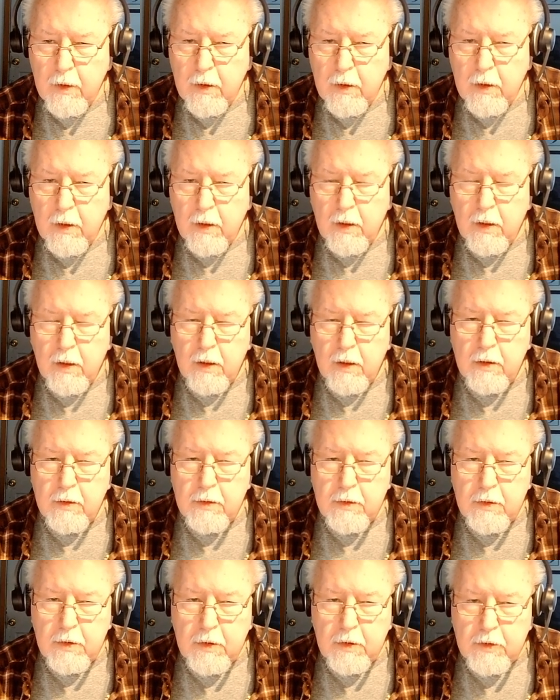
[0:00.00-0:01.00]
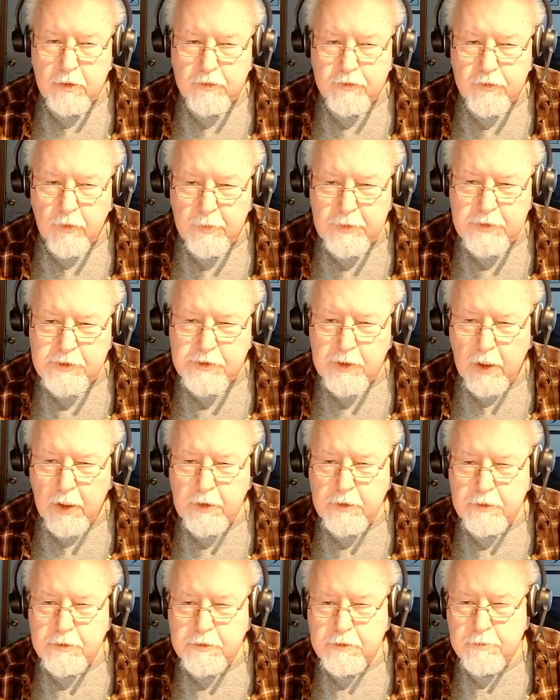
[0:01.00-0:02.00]
Uh, so,
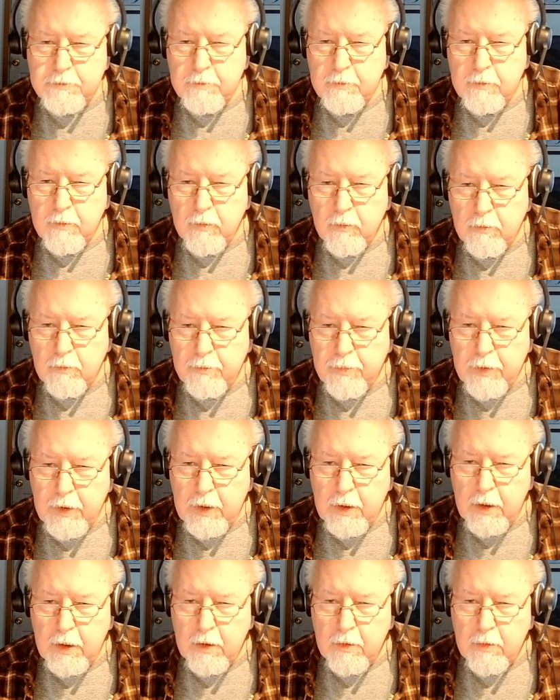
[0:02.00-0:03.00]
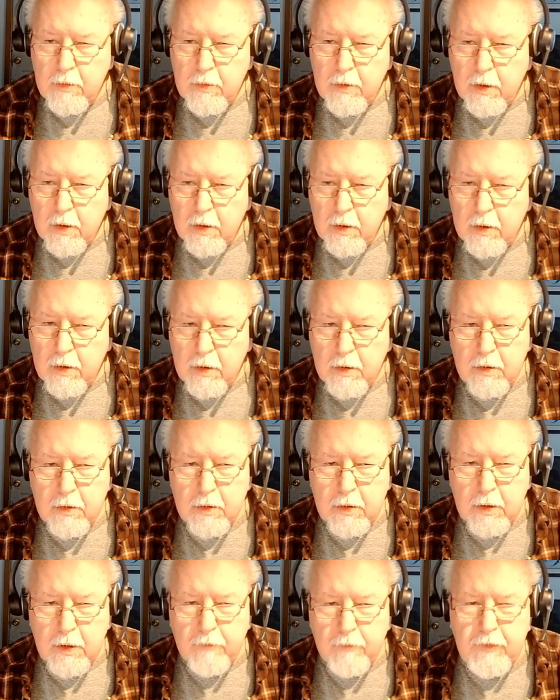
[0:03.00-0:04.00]
besides being uh,
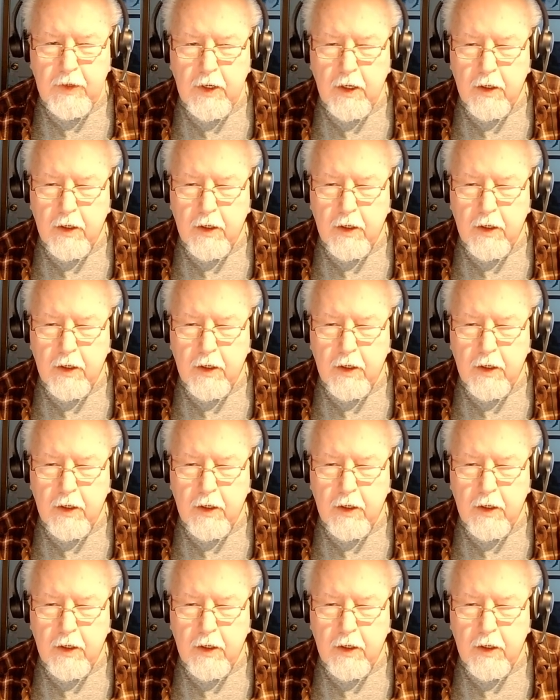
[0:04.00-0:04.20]
giving our